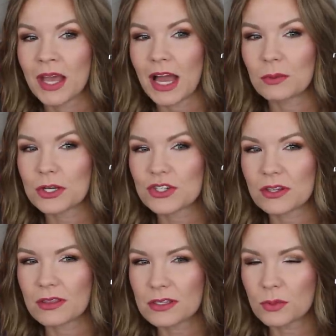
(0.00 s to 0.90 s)
I wish
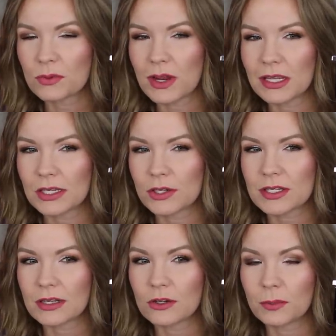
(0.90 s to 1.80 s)
this one right here is
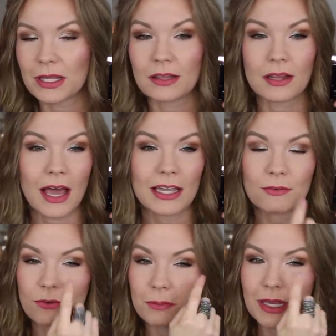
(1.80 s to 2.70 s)
a little bit
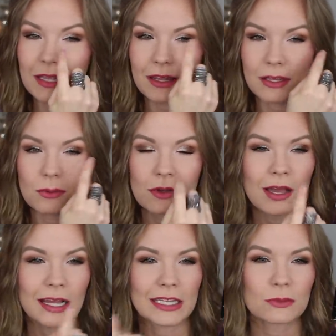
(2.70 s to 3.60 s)
light for me. Like
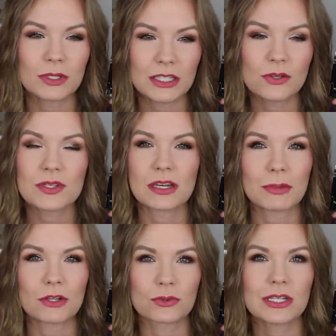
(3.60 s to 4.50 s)
I can't really use it in
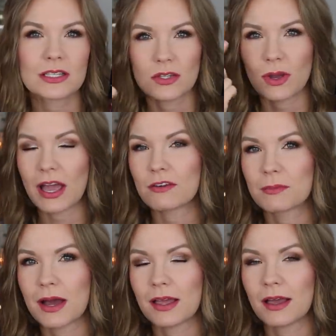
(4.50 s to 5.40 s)
my crease, so I have
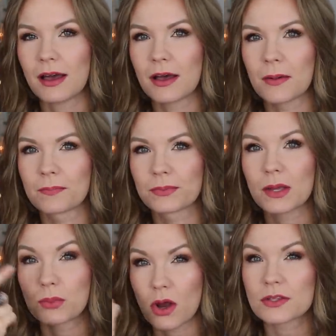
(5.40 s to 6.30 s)
my um,
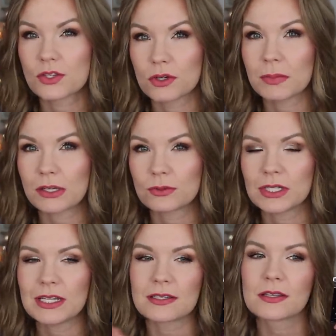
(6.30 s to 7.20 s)
bronzer in my
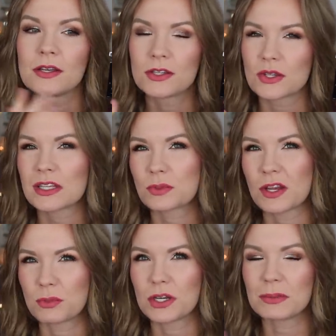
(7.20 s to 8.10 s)
crease. So that's what
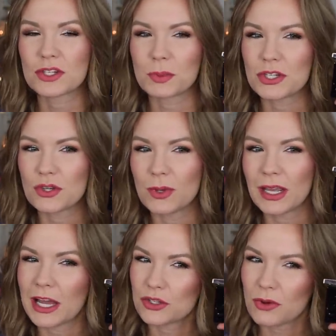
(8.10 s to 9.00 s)
I've pretty much been
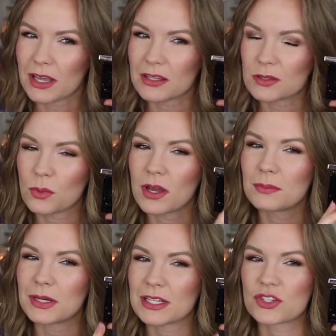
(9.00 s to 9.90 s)
doing. I tried this
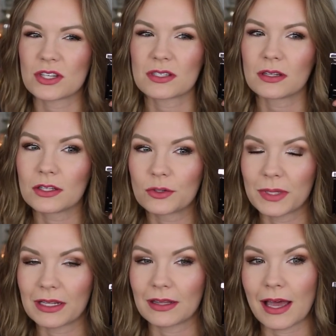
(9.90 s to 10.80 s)
one, but it's just a little
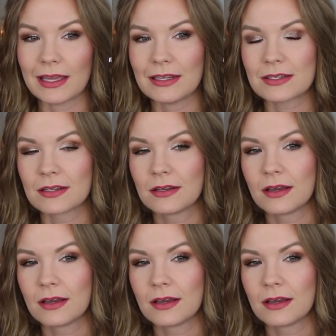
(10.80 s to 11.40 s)
bit light.